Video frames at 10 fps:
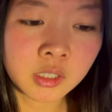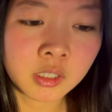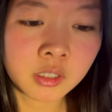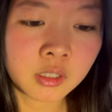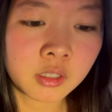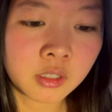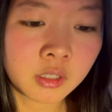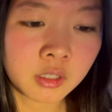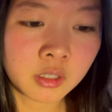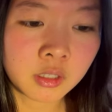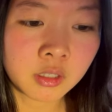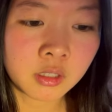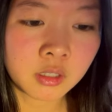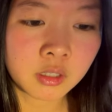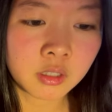
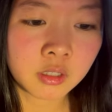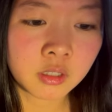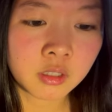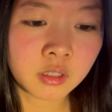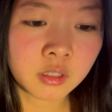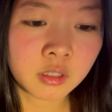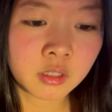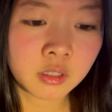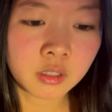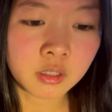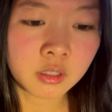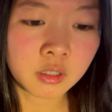[no speech]